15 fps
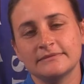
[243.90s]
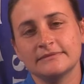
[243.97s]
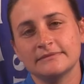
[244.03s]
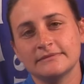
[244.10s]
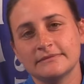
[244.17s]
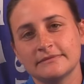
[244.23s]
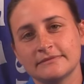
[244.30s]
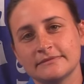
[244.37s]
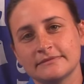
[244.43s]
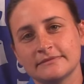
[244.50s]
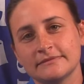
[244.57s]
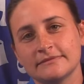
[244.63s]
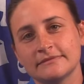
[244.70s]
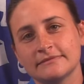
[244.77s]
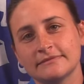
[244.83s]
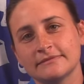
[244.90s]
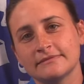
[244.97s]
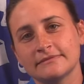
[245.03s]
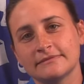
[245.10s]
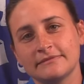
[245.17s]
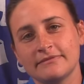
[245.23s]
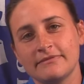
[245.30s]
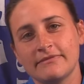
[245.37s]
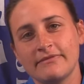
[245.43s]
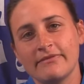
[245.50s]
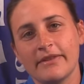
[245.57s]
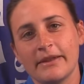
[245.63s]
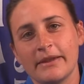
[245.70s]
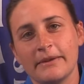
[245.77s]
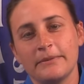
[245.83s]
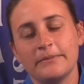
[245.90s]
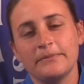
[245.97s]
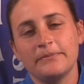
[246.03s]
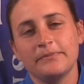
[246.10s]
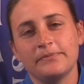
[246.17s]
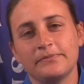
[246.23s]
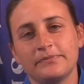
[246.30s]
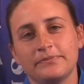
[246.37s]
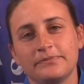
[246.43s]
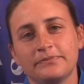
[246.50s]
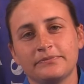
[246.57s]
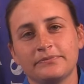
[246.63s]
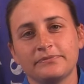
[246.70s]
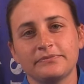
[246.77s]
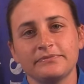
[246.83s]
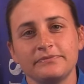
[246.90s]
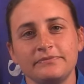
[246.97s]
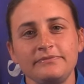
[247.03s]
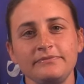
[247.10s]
(not speaking)